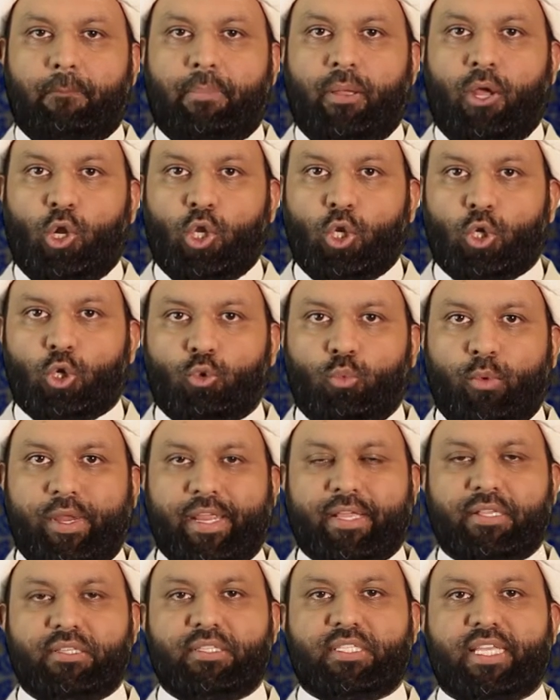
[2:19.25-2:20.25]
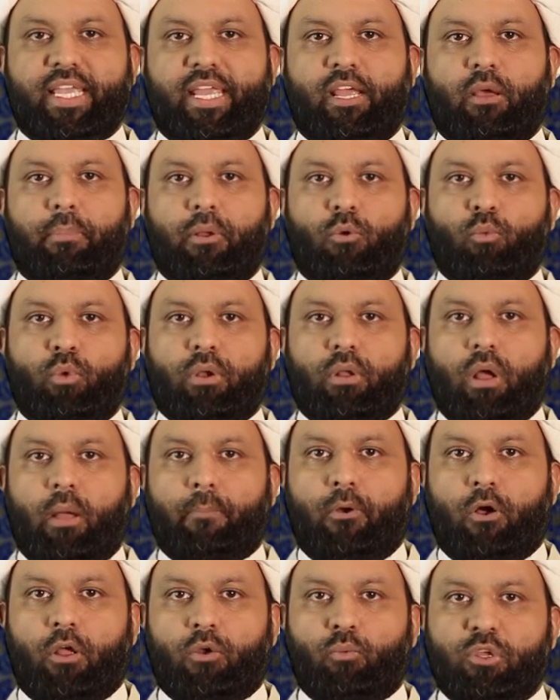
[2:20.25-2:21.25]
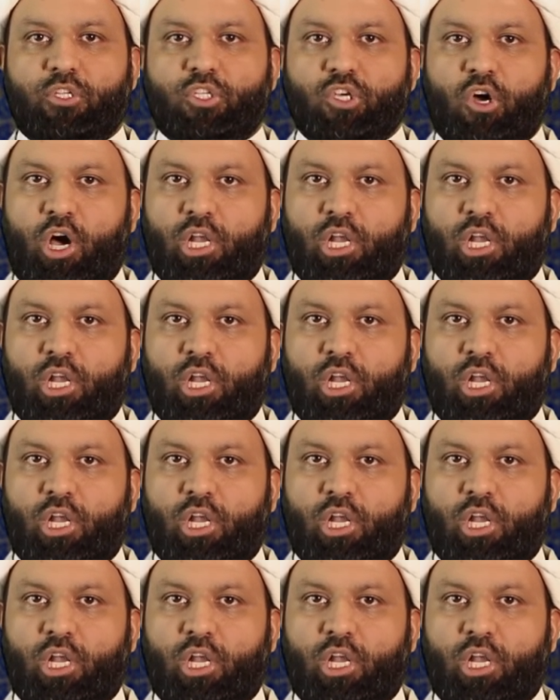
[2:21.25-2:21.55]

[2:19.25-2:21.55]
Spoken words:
pillar, we can say, upon which